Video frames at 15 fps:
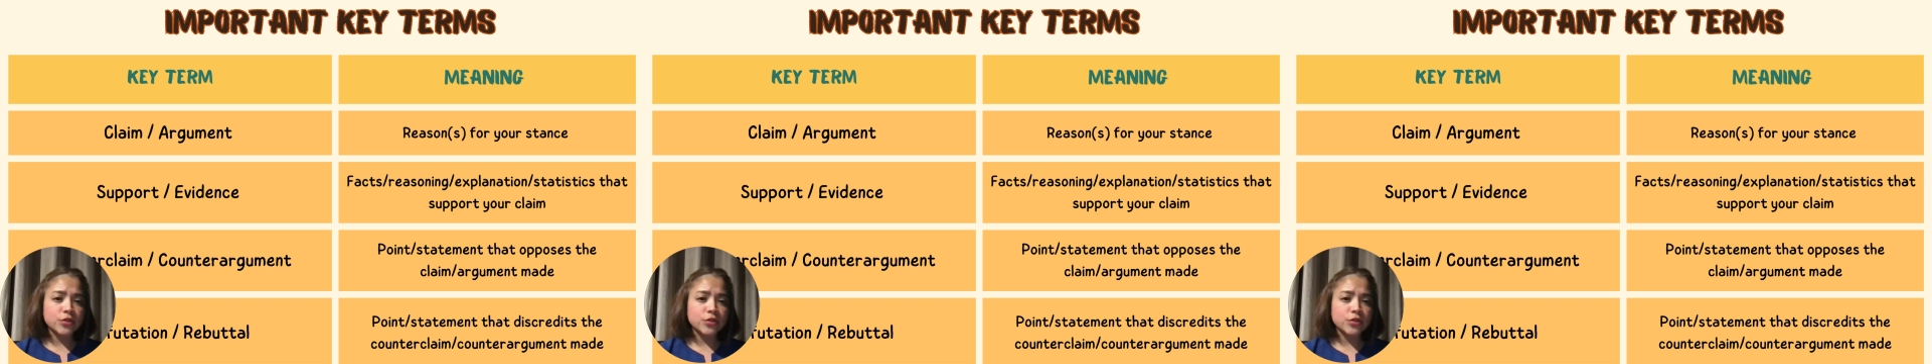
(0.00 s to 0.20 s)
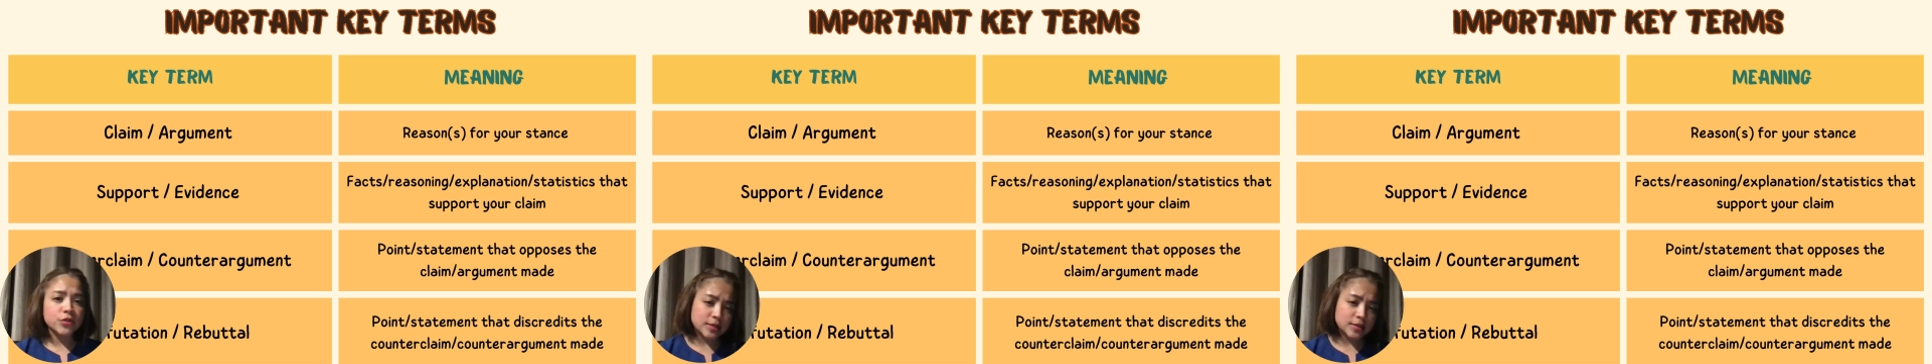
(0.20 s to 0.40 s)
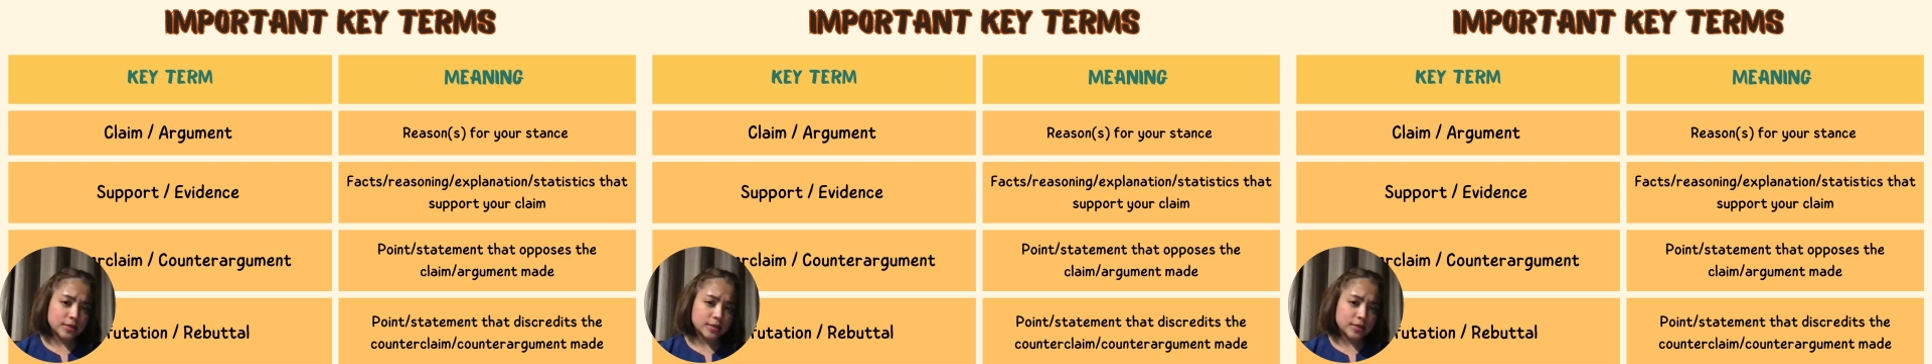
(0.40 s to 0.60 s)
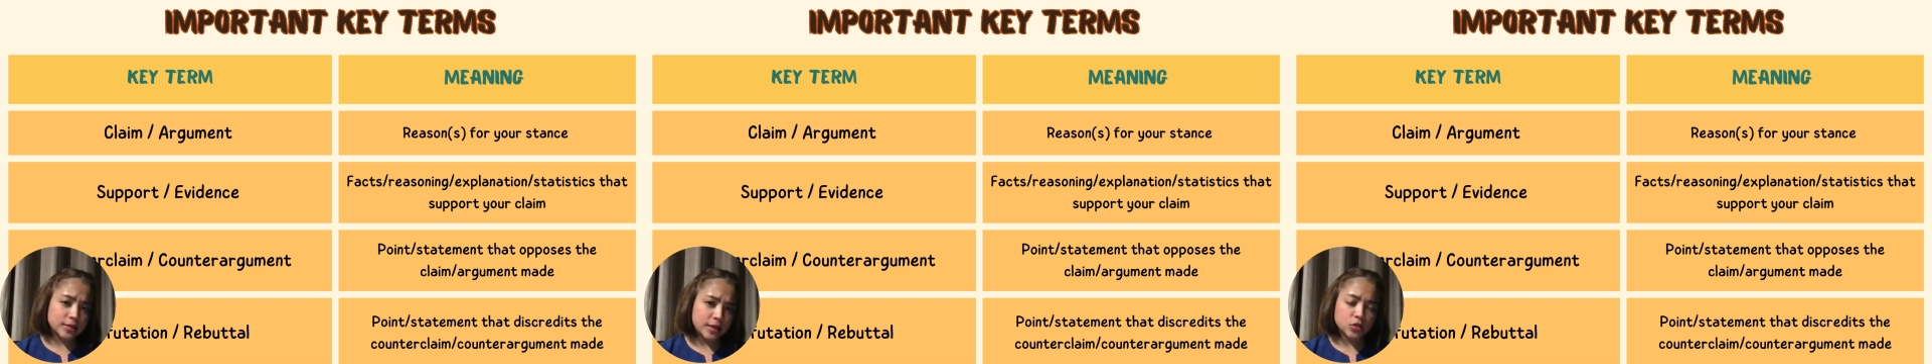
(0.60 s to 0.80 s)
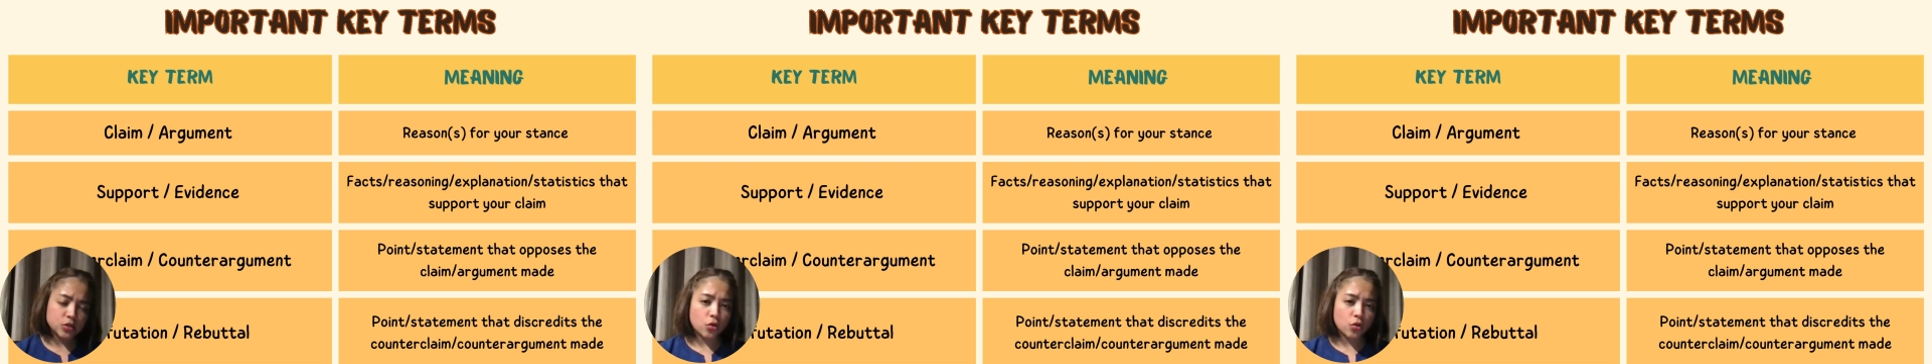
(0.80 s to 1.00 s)
essays
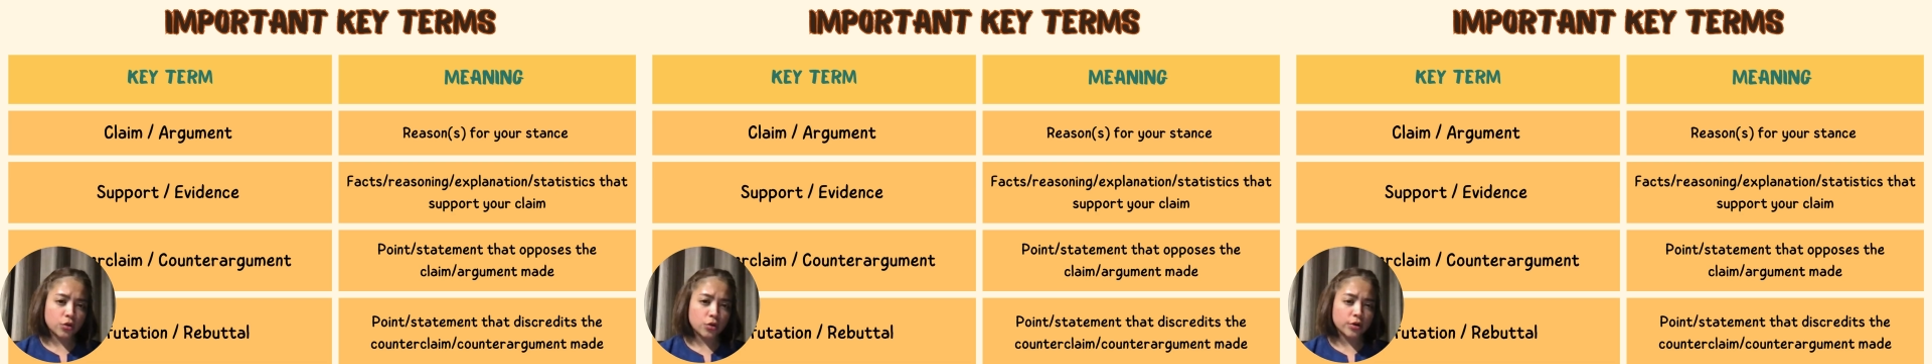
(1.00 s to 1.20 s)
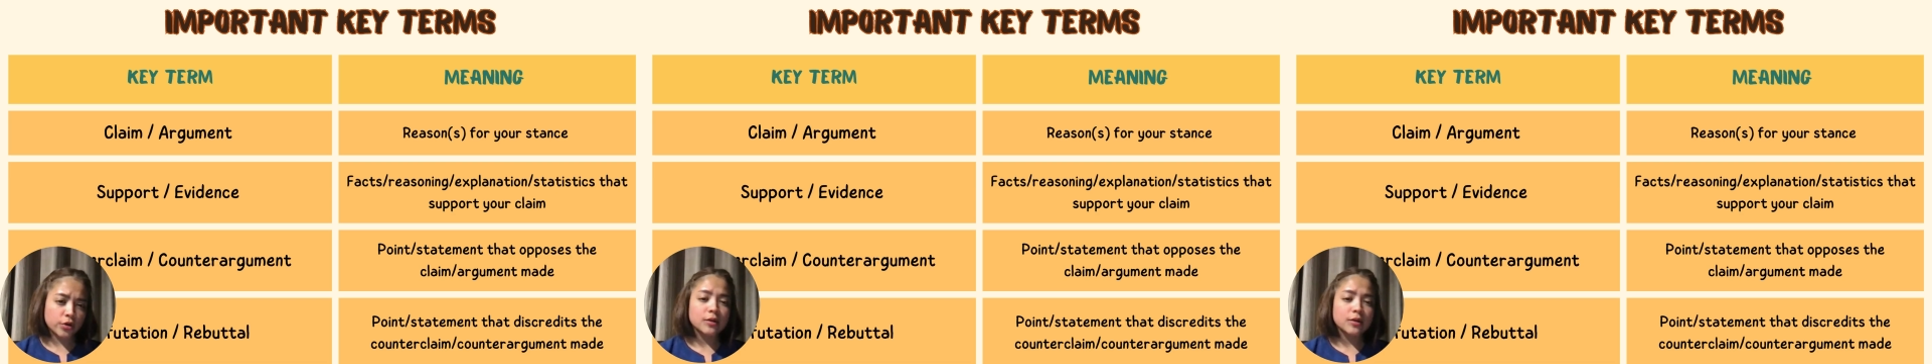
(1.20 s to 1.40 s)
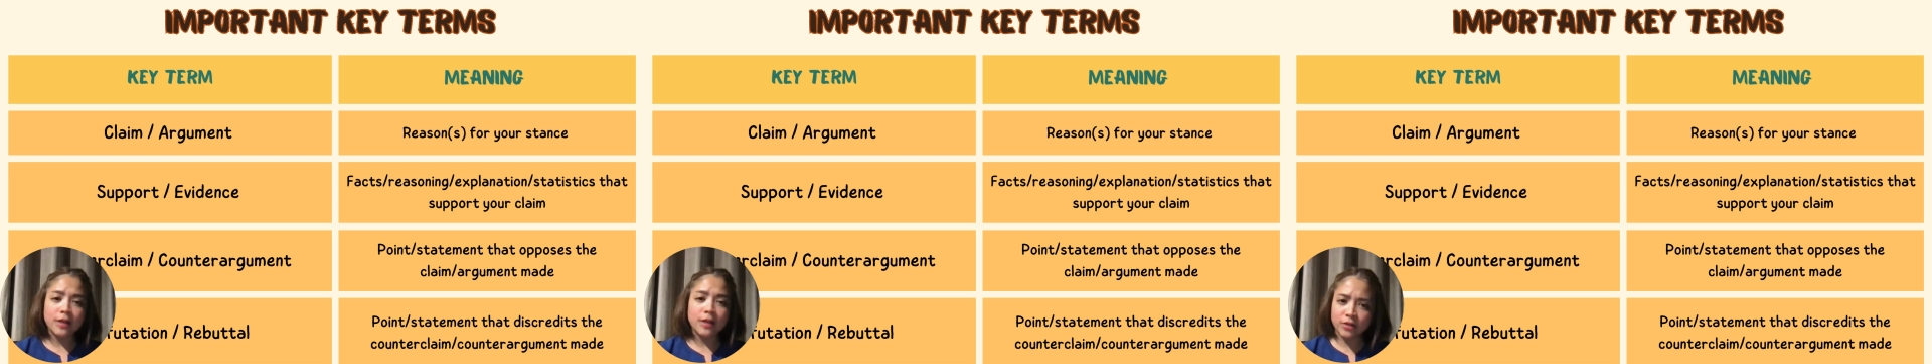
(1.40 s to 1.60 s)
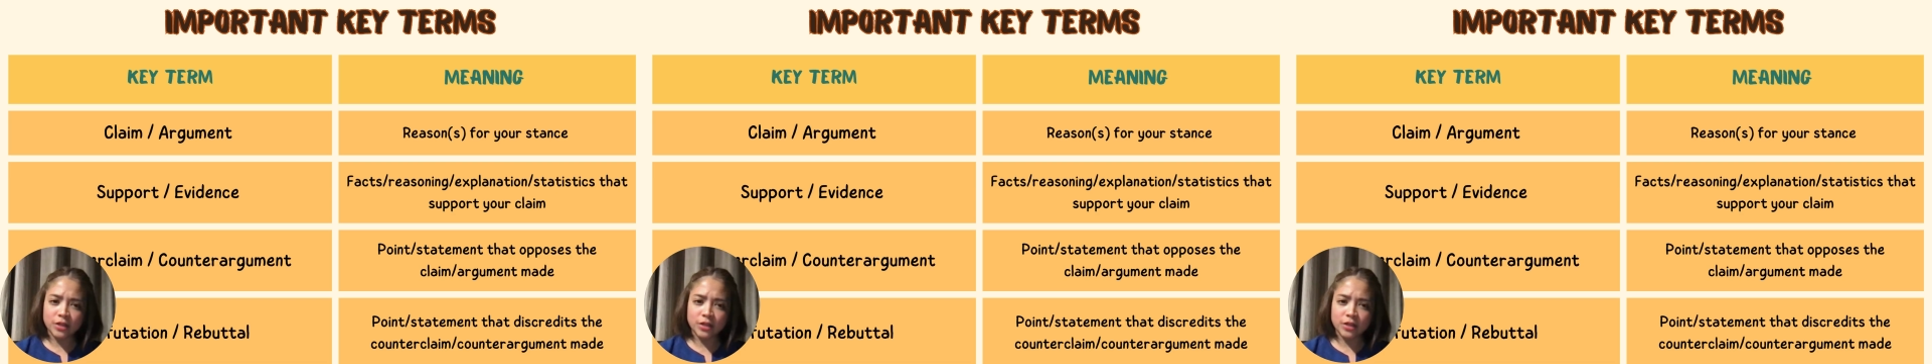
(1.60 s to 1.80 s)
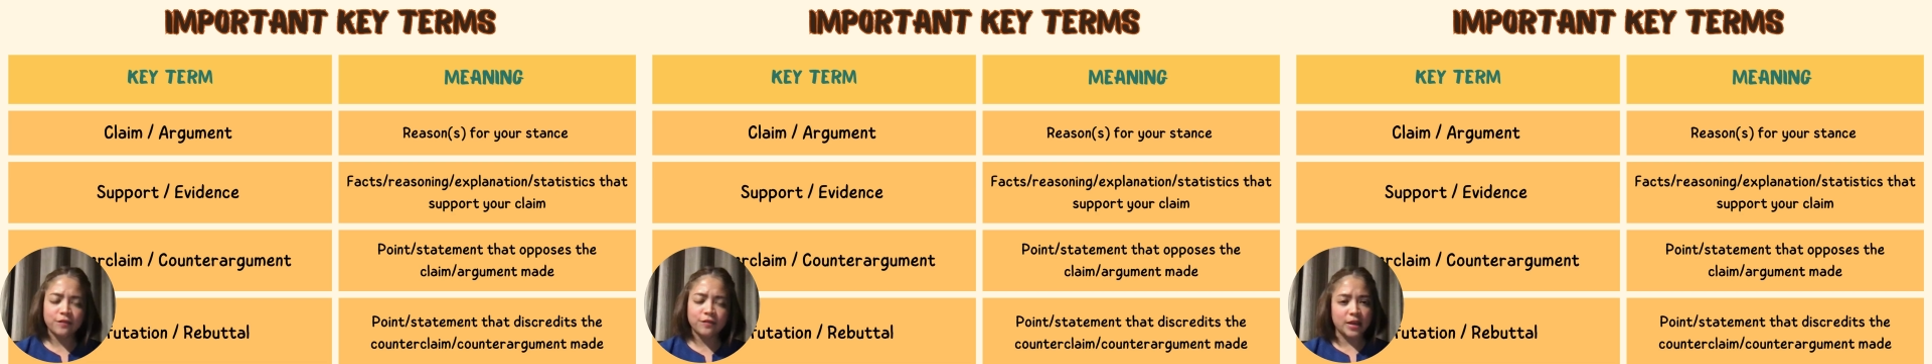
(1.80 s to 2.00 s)
or
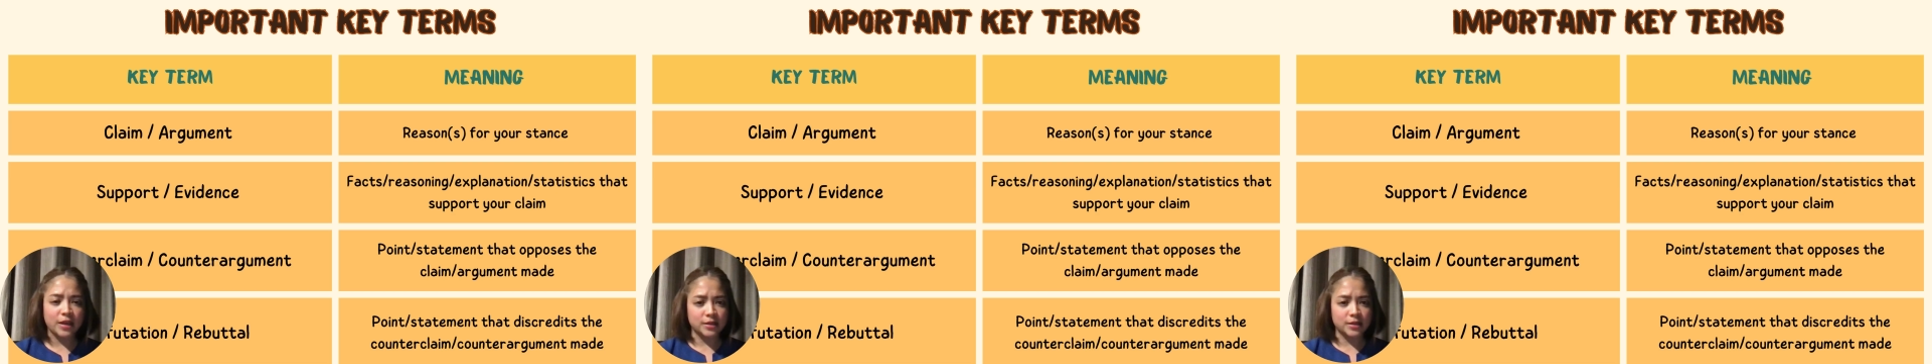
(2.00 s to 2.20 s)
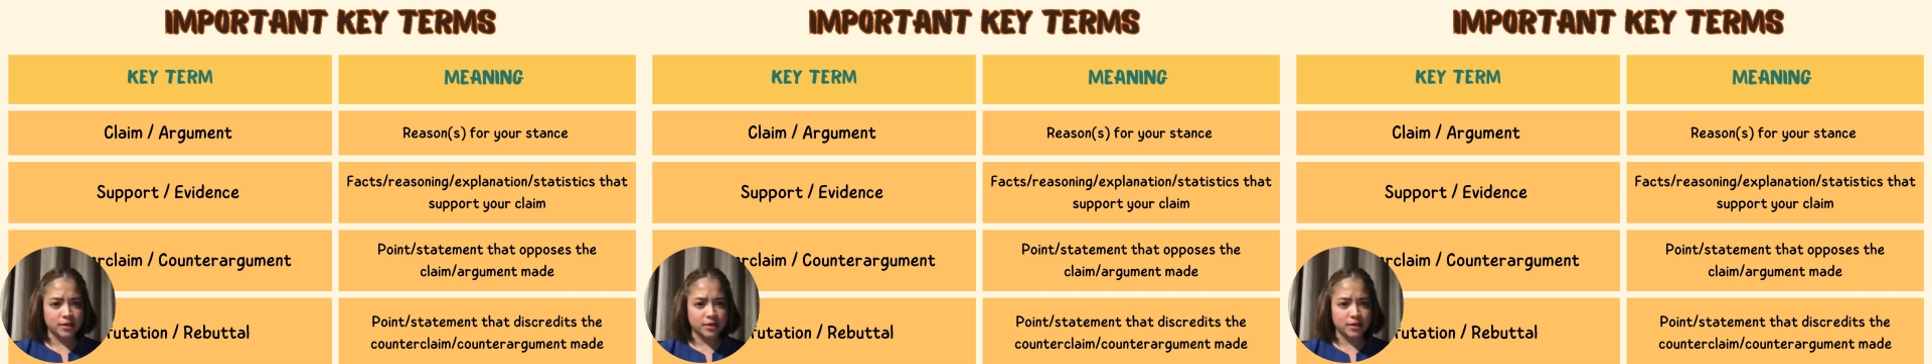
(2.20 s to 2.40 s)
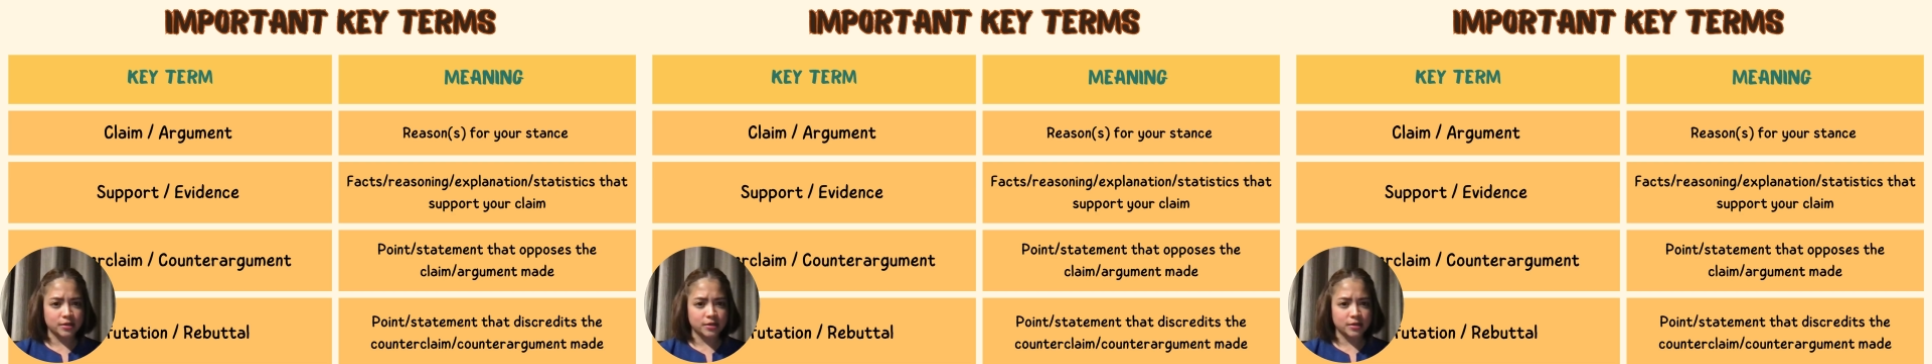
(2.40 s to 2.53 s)
narrative essays.